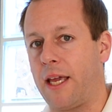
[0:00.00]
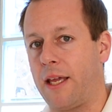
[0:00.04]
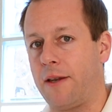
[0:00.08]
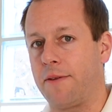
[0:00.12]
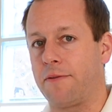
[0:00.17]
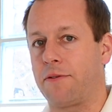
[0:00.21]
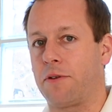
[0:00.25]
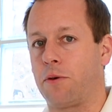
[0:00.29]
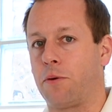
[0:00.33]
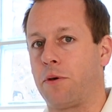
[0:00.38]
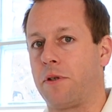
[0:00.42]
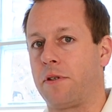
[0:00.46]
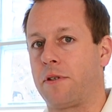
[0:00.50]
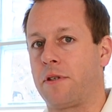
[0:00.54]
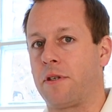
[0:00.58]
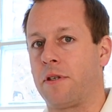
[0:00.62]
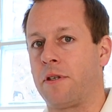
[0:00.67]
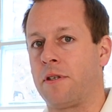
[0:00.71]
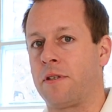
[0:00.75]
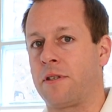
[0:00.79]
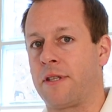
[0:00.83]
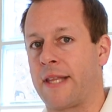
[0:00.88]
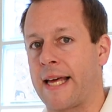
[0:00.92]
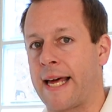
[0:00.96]

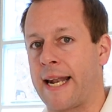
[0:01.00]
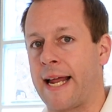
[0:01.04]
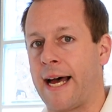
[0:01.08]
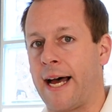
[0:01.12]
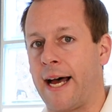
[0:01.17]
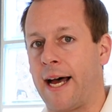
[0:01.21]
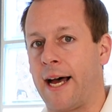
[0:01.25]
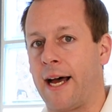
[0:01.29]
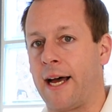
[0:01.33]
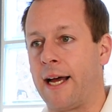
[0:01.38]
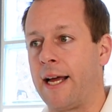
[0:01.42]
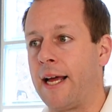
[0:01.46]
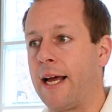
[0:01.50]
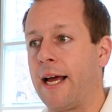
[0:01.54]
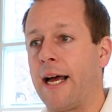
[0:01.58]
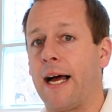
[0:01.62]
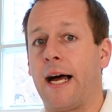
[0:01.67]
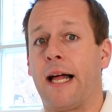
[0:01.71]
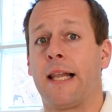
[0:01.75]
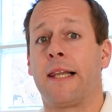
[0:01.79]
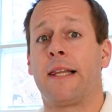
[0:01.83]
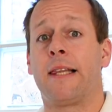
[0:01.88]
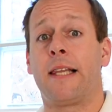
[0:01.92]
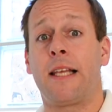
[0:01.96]
influencers that are
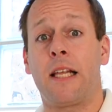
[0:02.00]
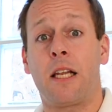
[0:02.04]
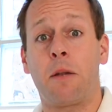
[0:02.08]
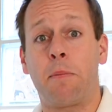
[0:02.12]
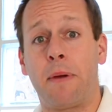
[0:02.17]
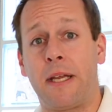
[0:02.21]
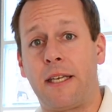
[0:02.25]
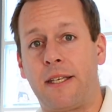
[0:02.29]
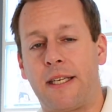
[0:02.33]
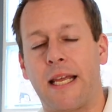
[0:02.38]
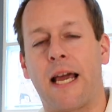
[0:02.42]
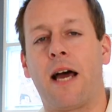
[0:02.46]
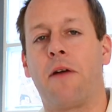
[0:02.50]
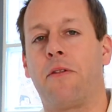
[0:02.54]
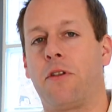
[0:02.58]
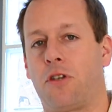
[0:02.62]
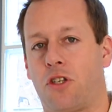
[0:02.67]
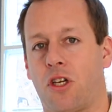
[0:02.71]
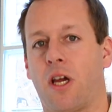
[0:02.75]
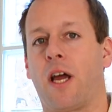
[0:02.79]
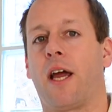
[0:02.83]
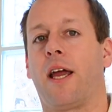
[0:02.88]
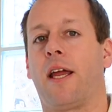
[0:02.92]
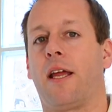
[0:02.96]
a little bit down the
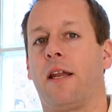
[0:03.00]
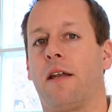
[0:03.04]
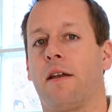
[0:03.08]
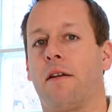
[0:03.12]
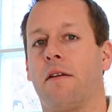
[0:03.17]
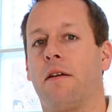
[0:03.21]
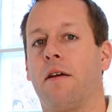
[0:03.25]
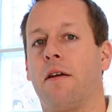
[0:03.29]
chain.